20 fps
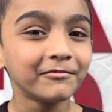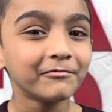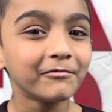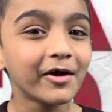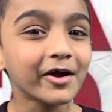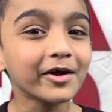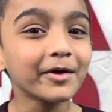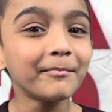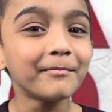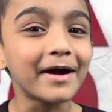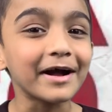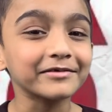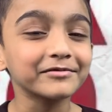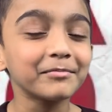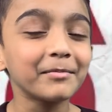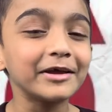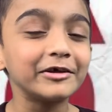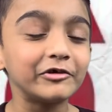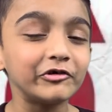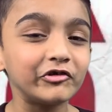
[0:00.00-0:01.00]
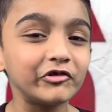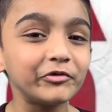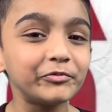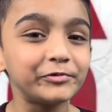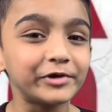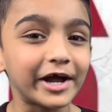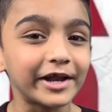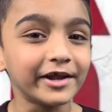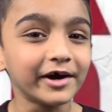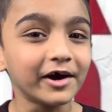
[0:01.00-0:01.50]
Welcome back to my YouTube
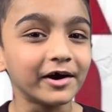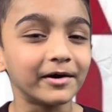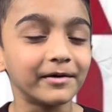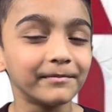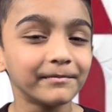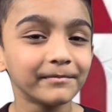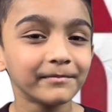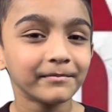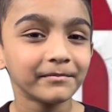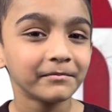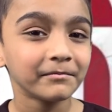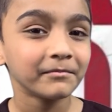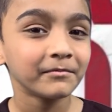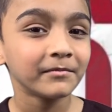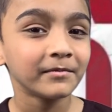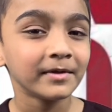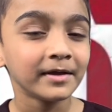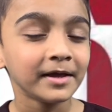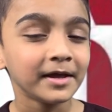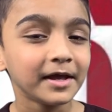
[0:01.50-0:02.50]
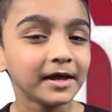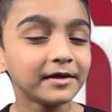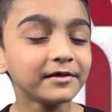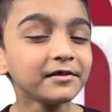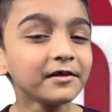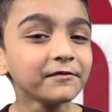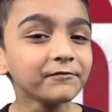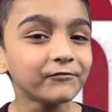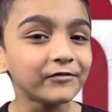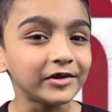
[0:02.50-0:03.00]
channel. In
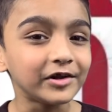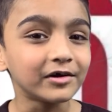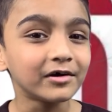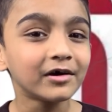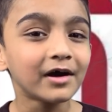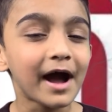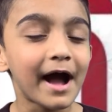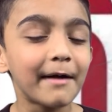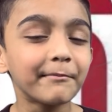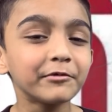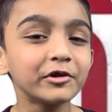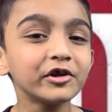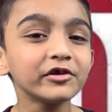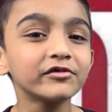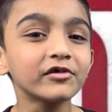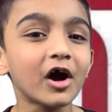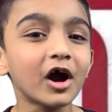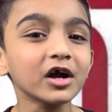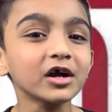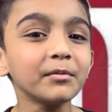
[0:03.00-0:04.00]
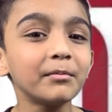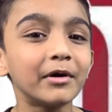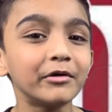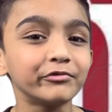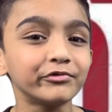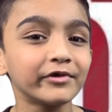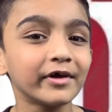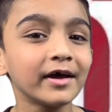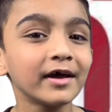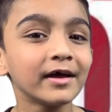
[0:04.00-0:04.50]
this video, I'm going to talk about
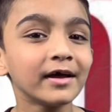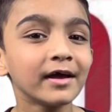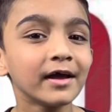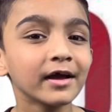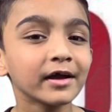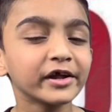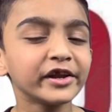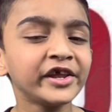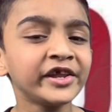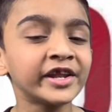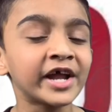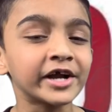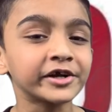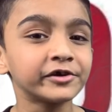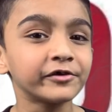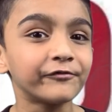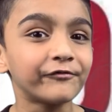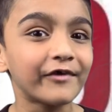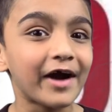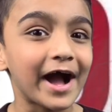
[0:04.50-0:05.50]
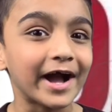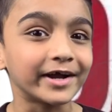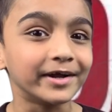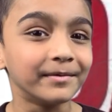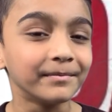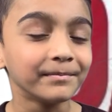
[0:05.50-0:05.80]
the Hindi national flag.